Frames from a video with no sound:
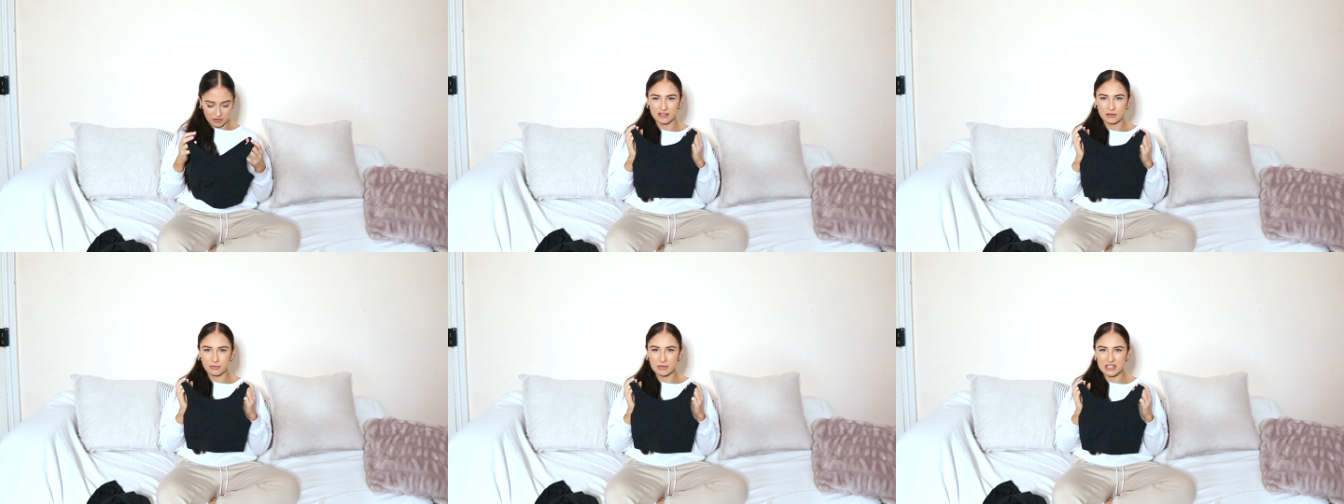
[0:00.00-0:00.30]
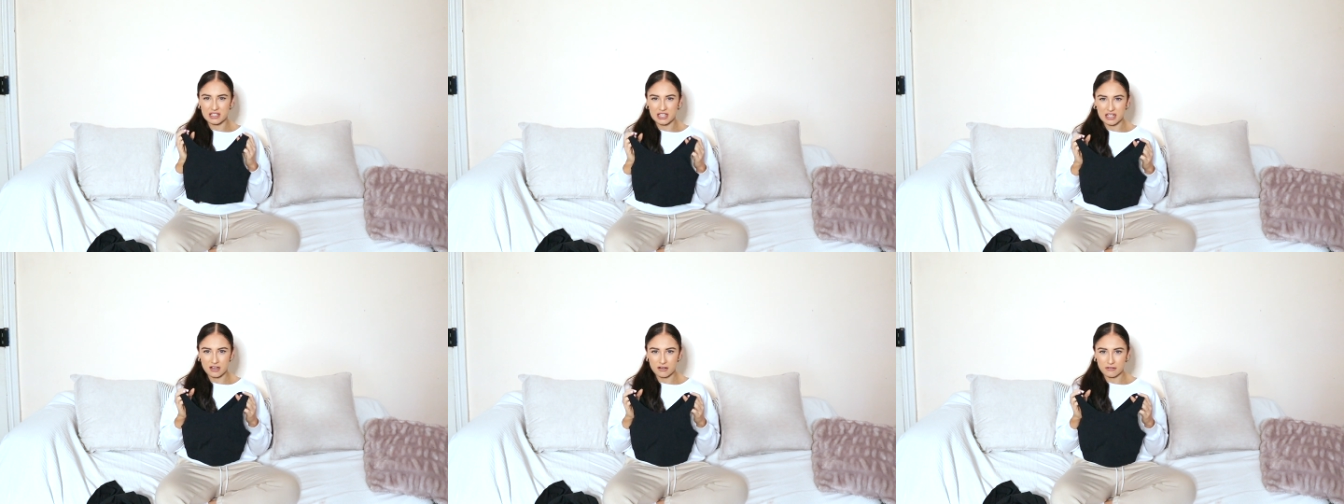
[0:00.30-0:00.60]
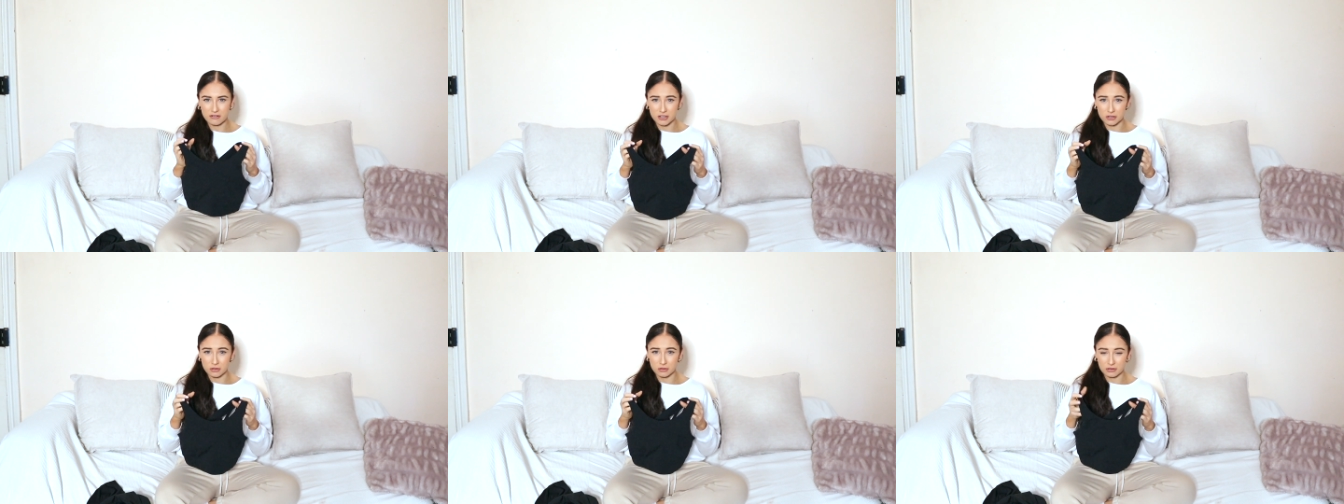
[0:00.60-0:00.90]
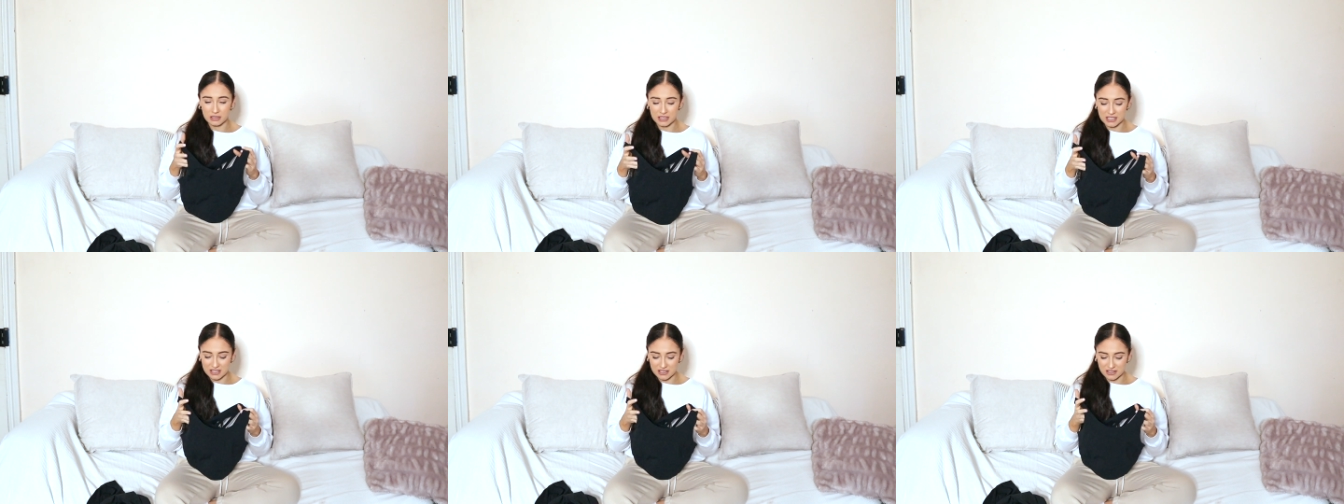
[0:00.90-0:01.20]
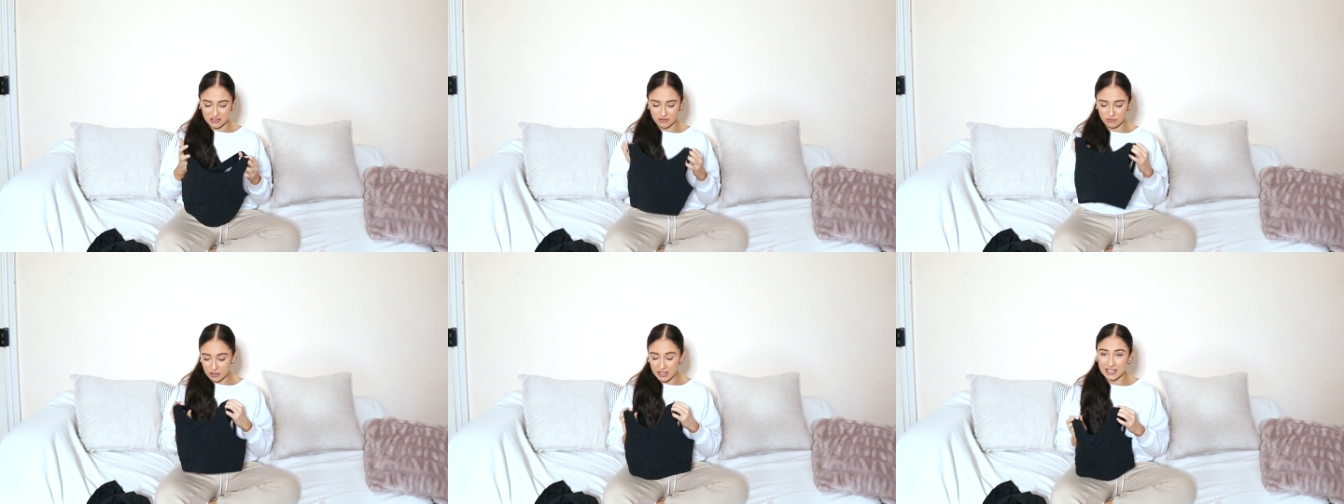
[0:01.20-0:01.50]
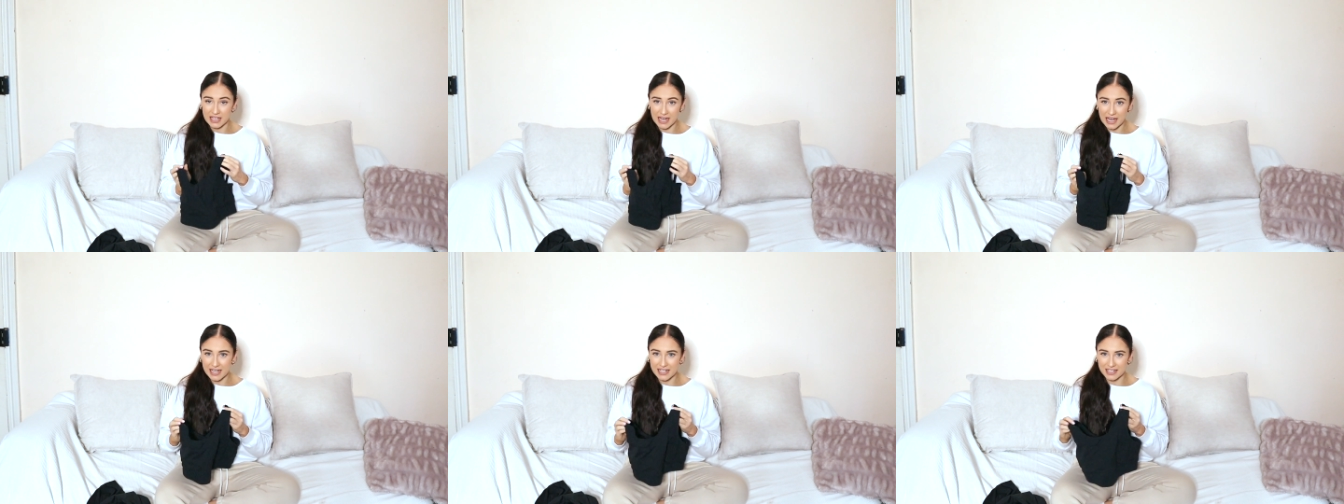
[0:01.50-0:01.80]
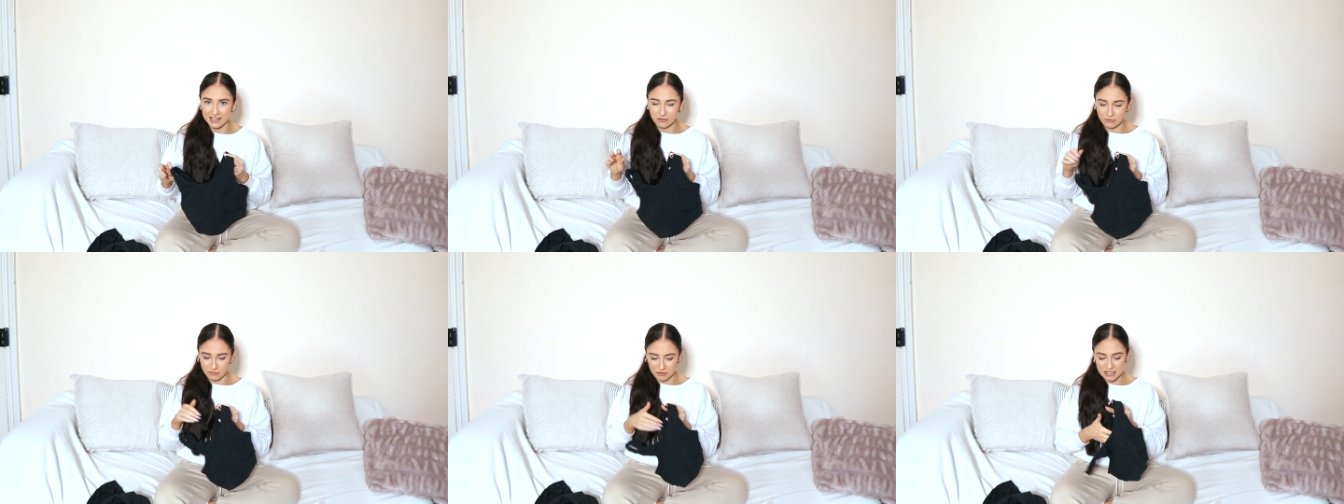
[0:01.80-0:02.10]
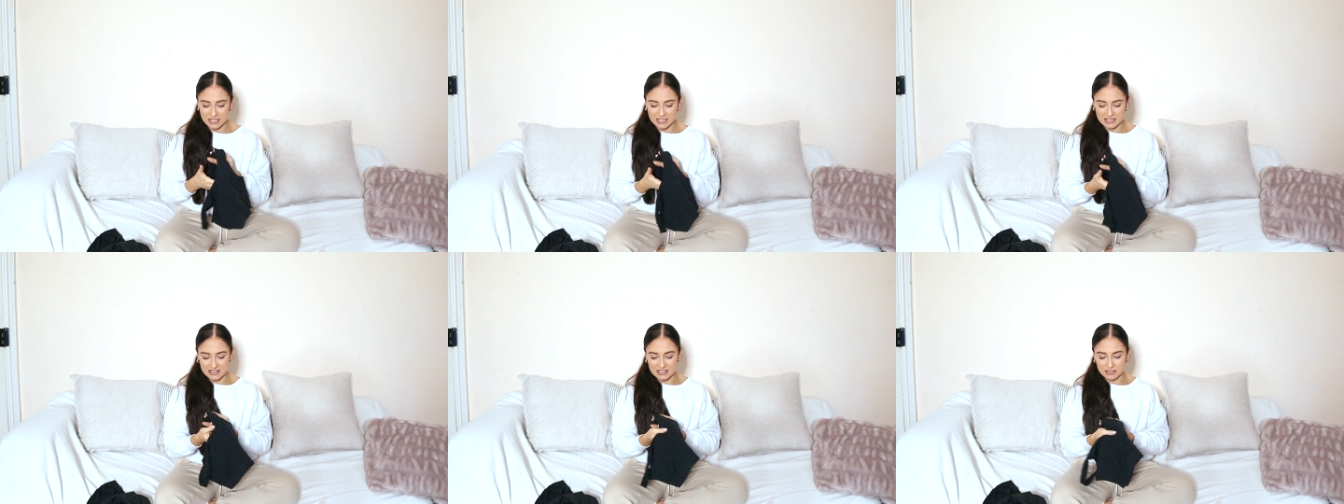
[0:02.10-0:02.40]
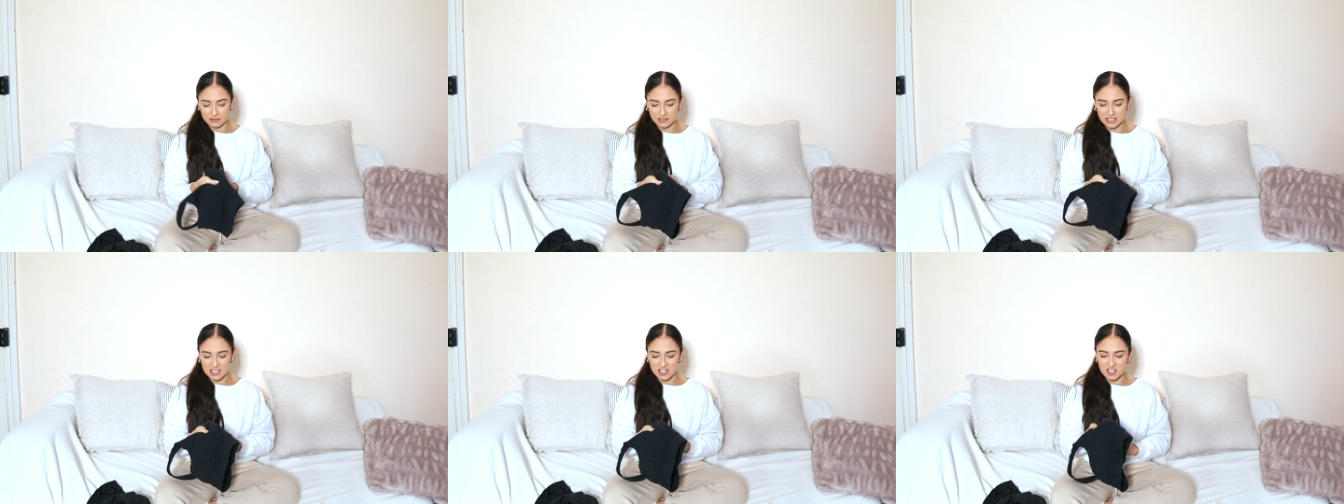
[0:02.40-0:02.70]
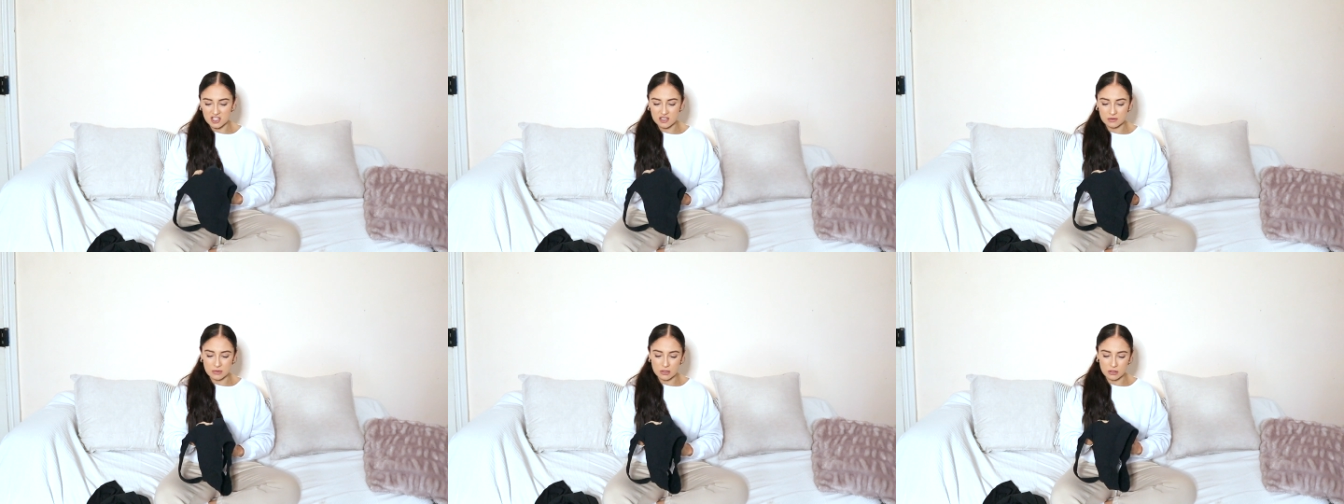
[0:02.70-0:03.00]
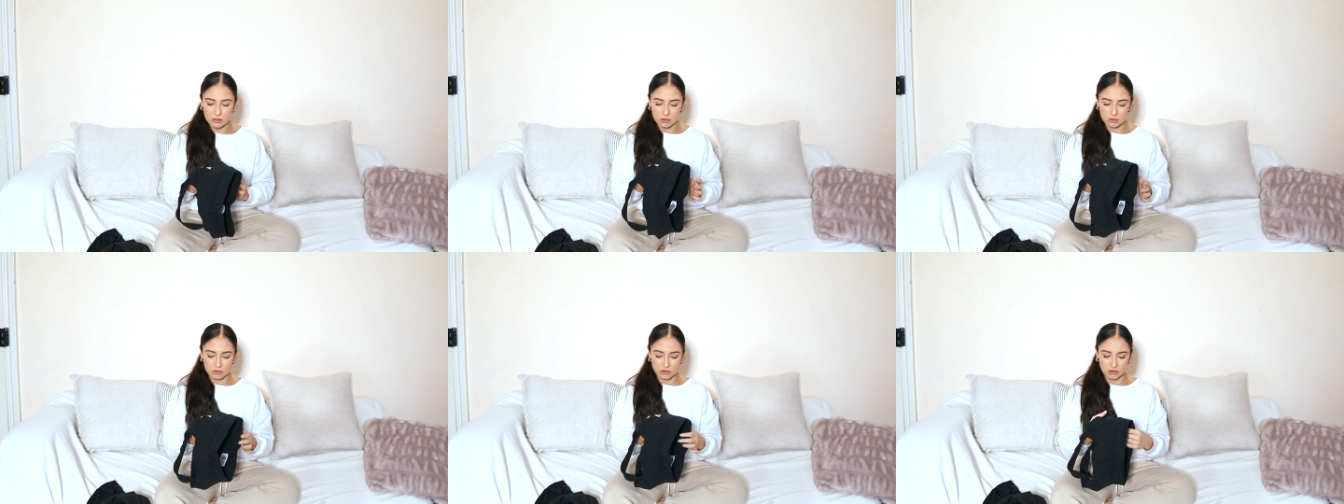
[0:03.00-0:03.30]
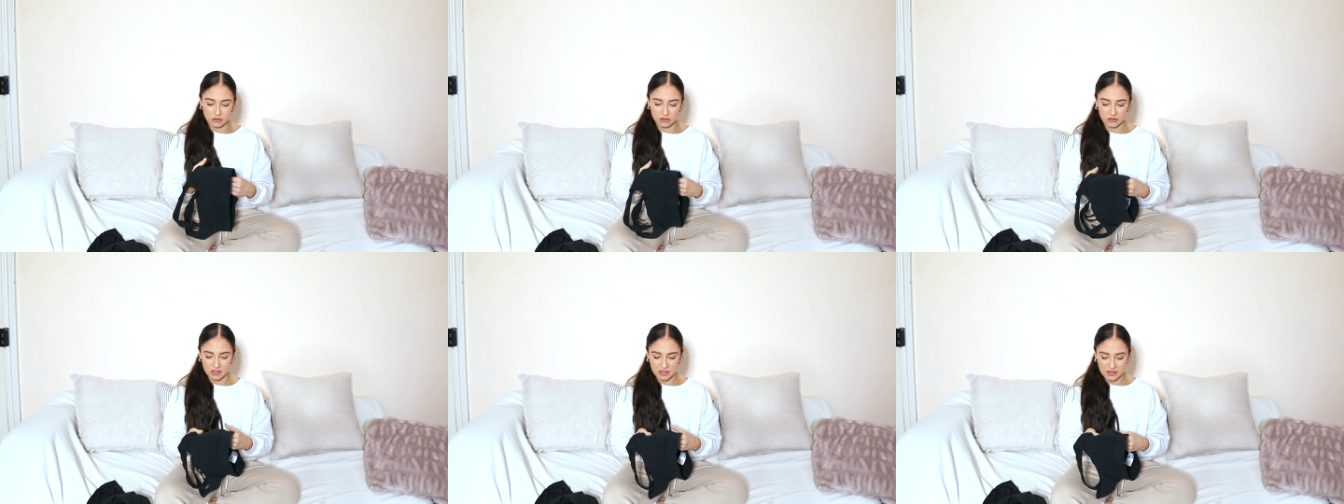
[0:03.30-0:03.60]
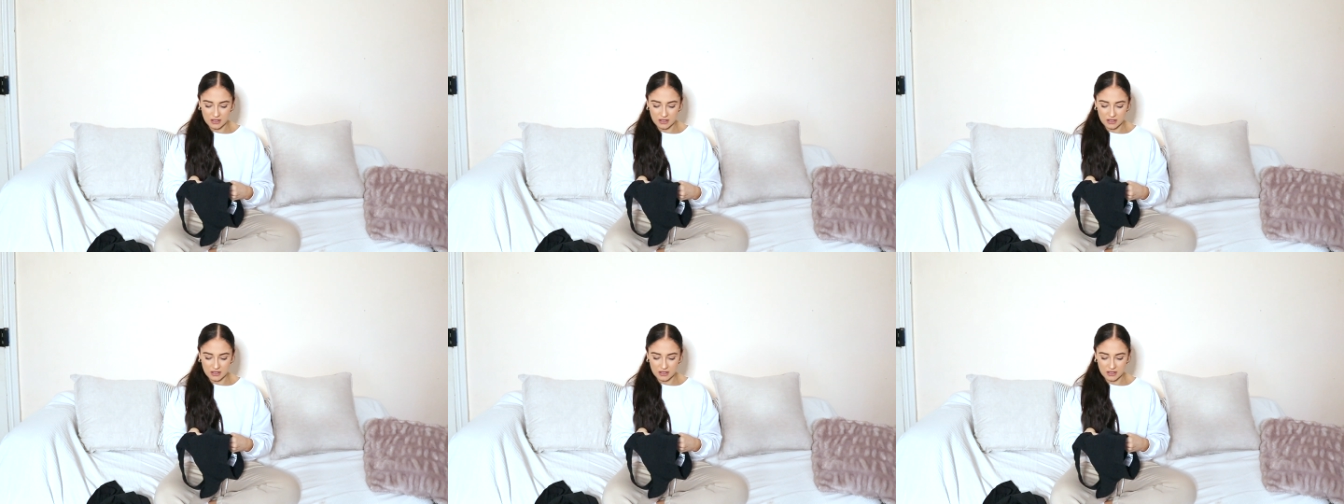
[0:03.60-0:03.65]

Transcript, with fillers: The material is, again, really silky smooth